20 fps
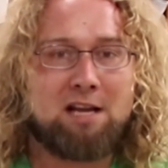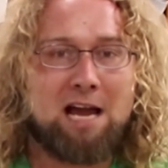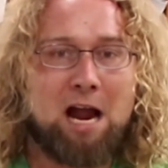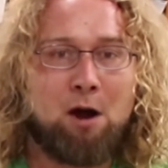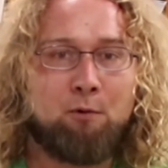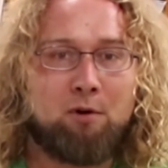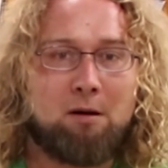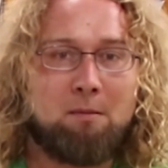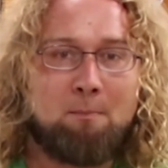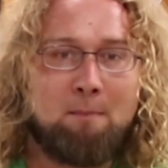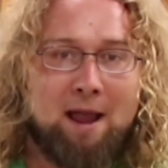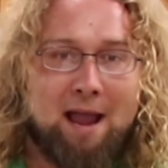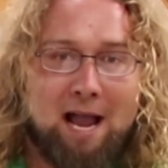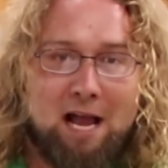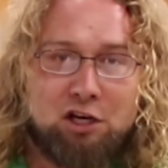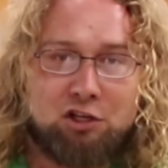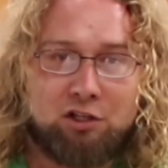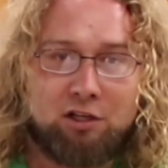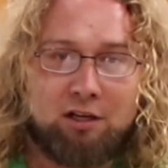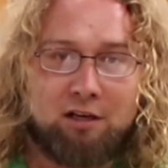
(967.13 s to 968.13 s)
I would
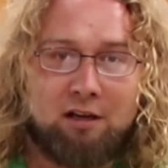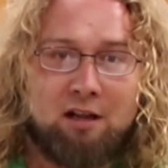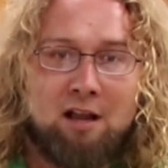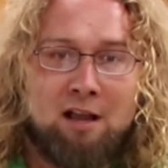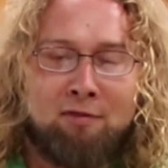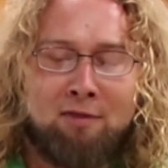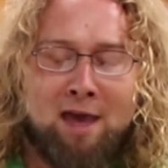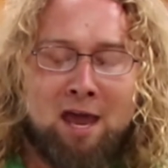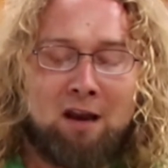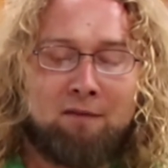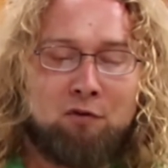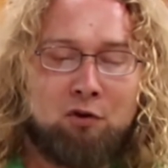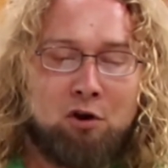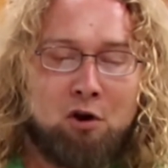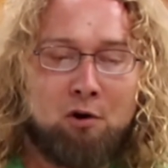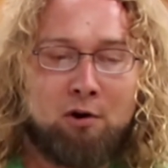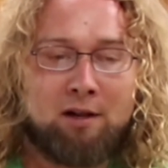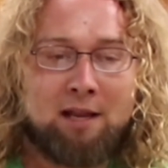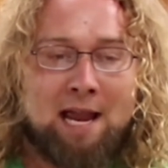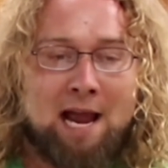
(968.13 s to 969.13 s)
imagine that if you
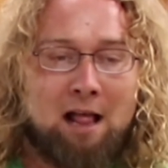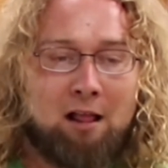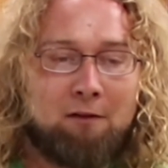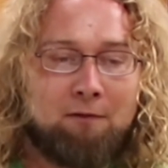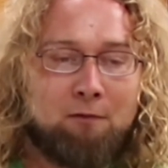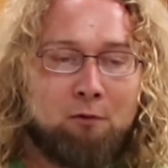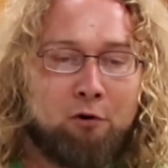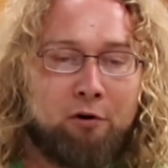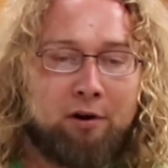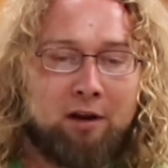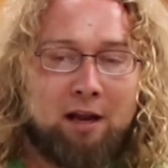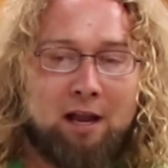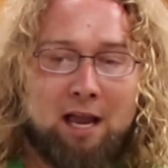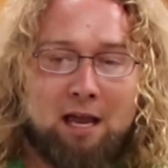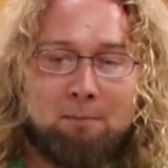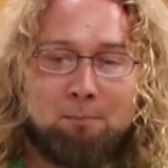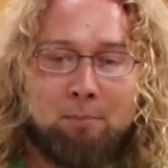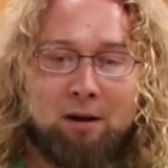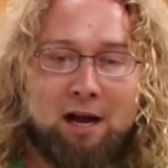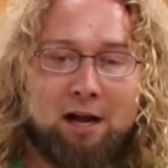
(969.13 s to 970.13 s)
go to California
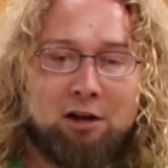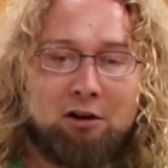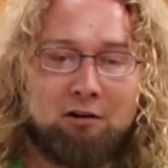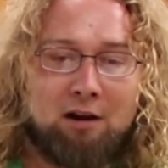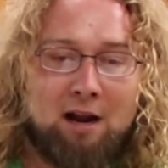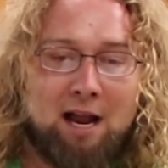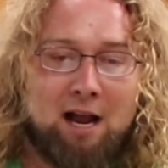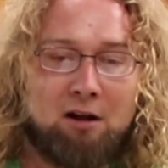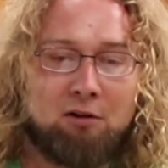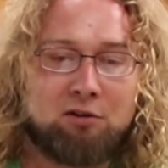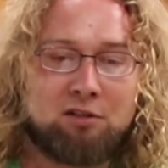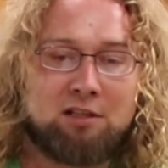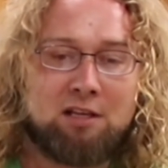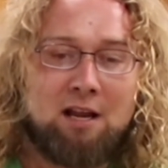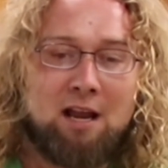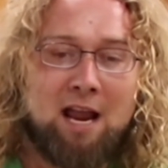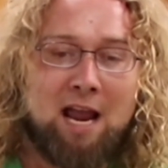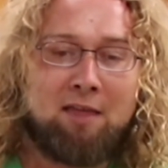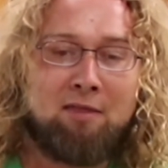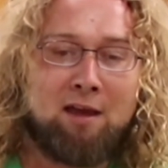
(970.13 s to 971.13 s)
and buy your ounce
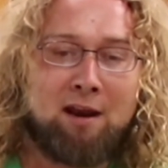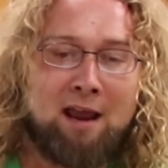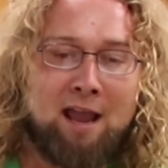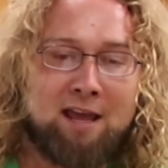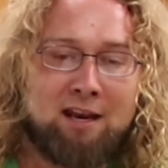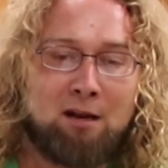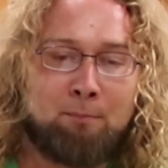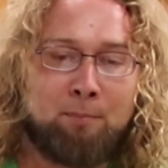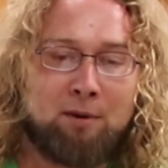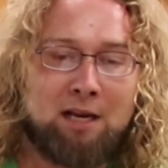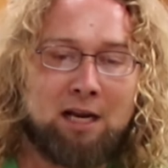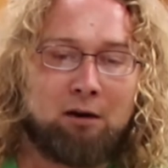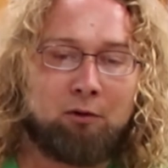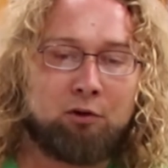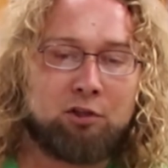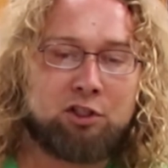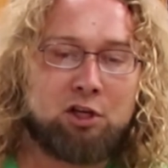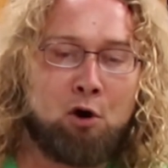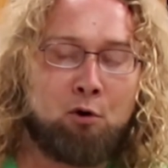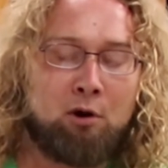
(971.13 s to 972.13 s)
and then end up in
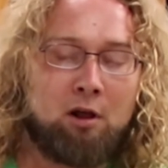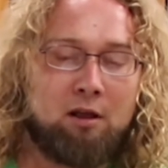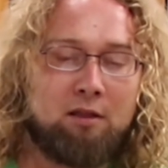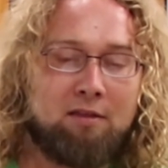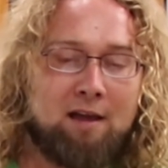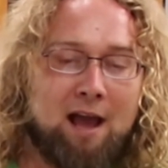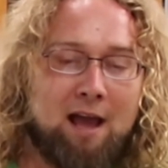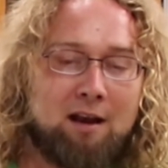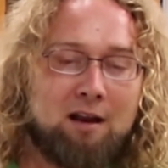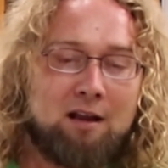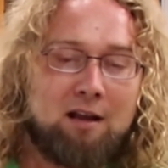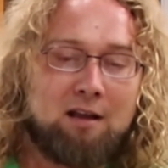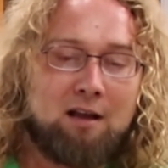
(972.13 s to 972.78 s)
Arizona, that